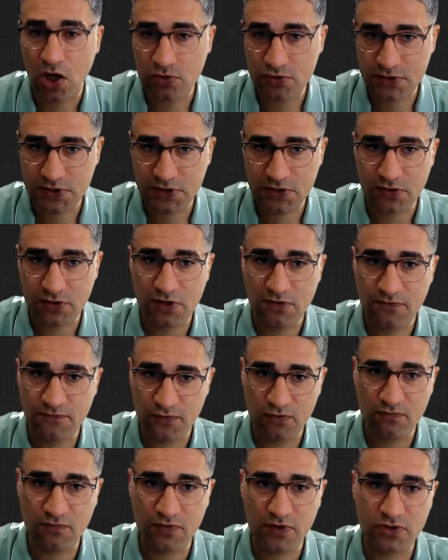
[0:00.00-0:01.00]
Also,
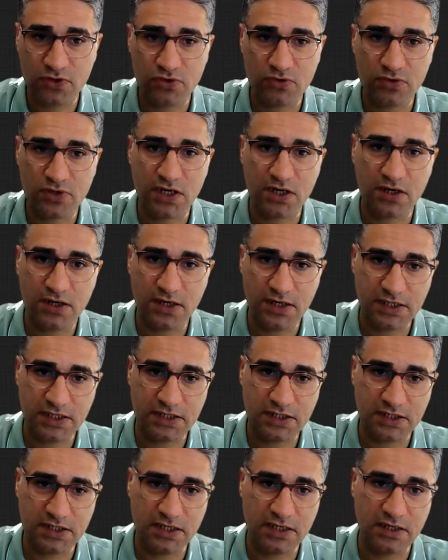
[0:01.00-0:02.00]
if you want, you can
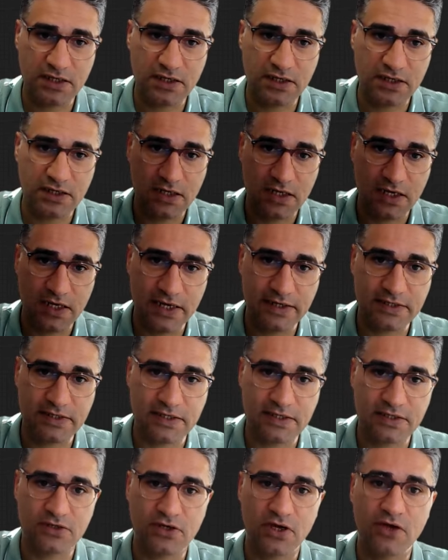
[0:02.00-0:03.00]
connect the
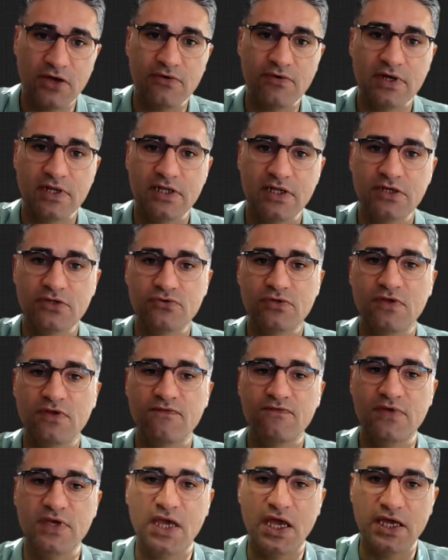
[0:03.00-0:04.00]
latent directly to the
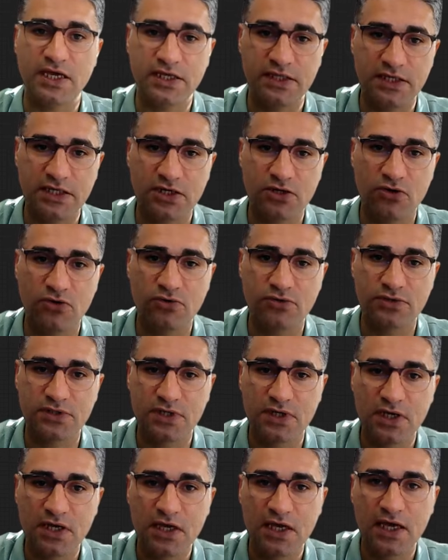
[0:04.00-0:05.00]
VAED code,
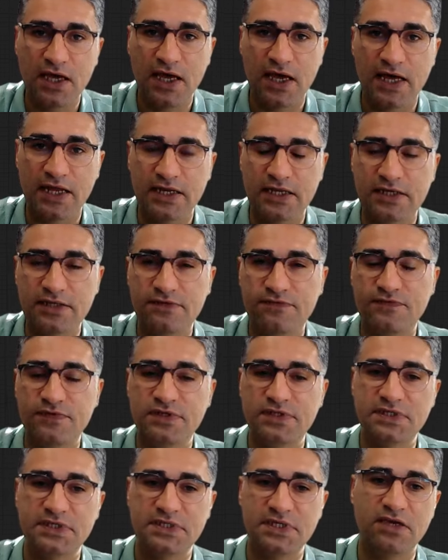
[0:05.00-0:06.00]
and it
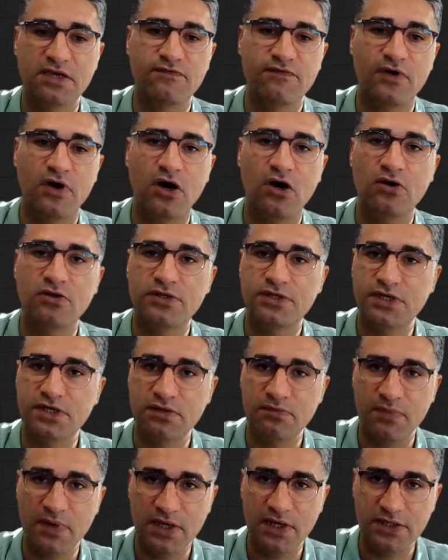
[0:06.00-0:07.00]
will save all
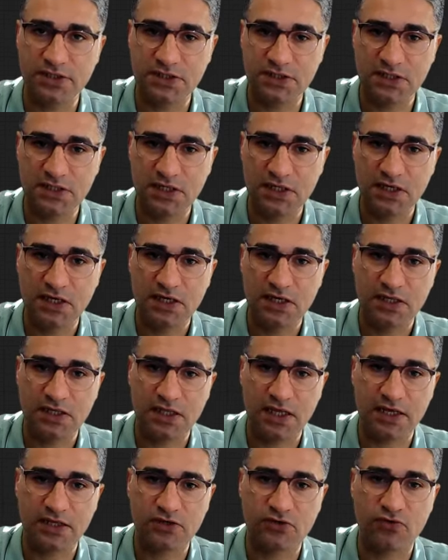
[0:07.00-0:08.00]
the images
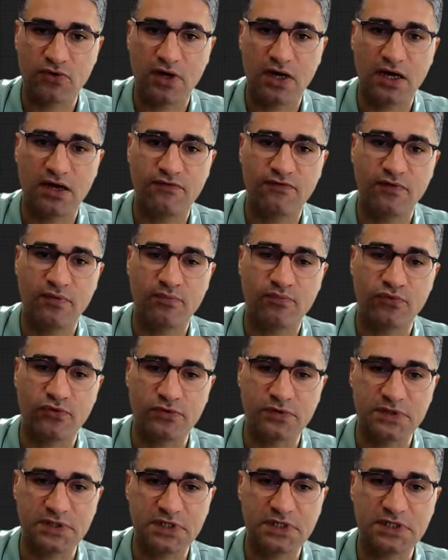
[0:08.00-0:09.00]
that you have
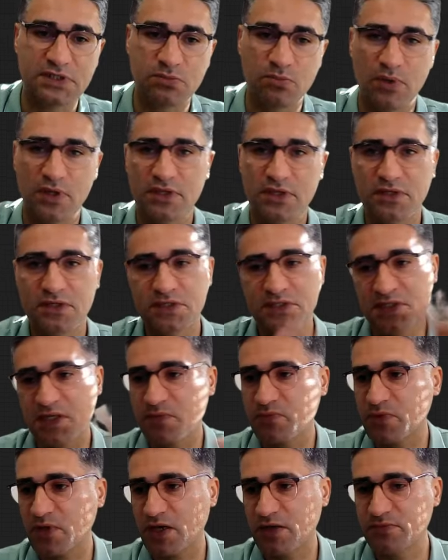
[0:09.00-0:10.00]
processed, but
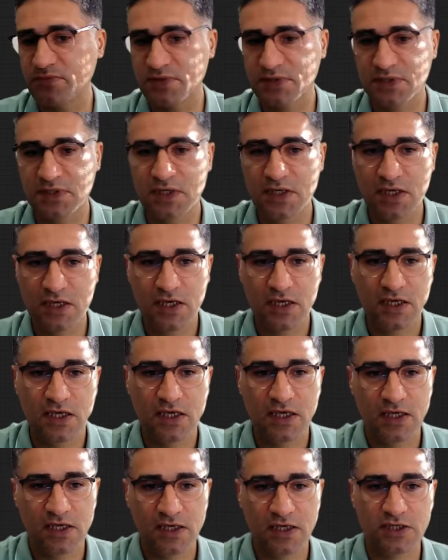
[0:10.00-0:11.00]
sometimes
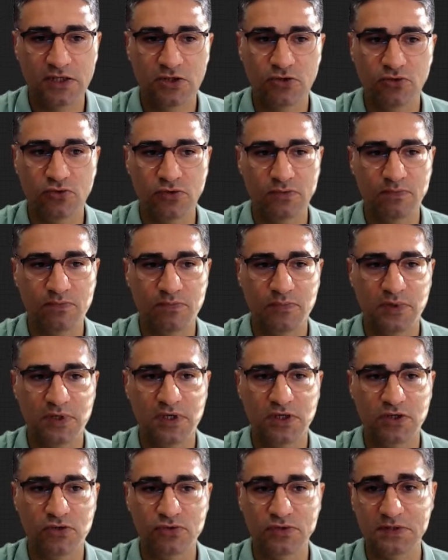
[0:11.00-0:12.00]
it could be
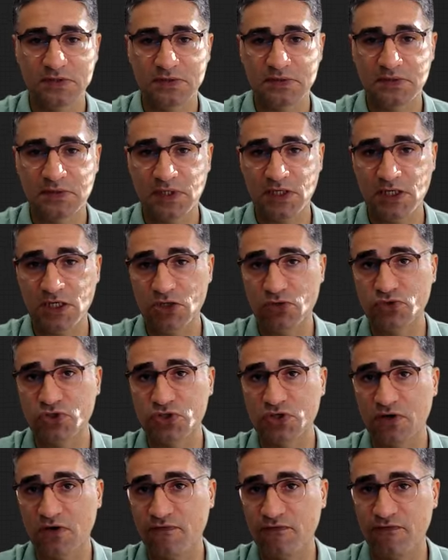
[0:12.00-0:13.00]
use
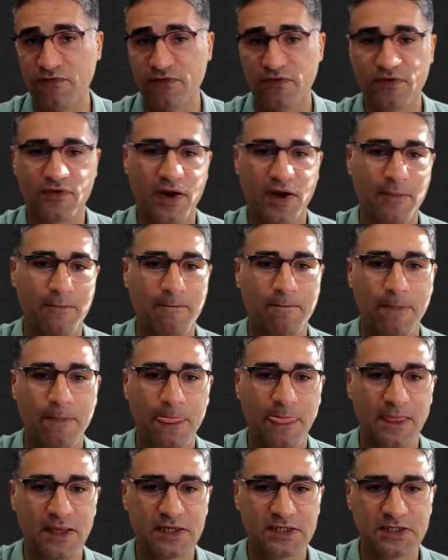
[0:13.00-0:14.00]
huge of VRAM.
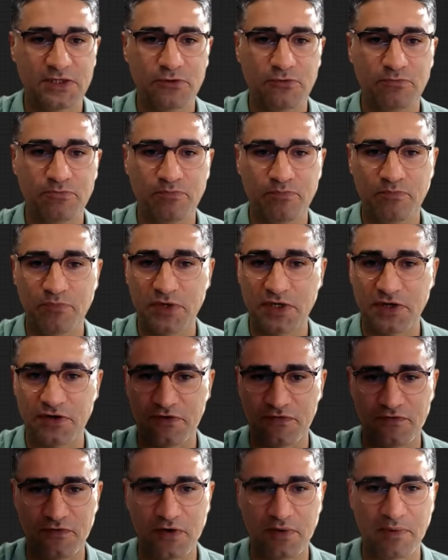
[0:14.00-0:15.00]
So be
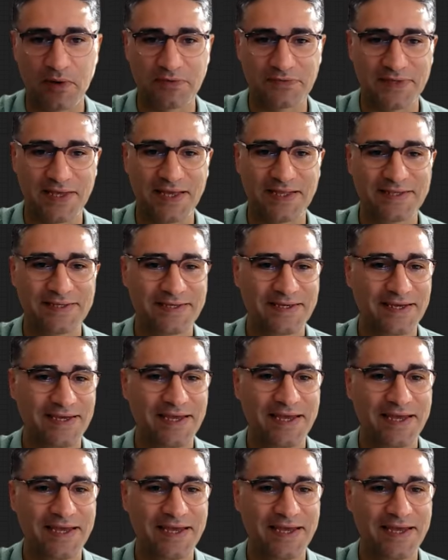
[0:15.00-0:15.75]
careful about that.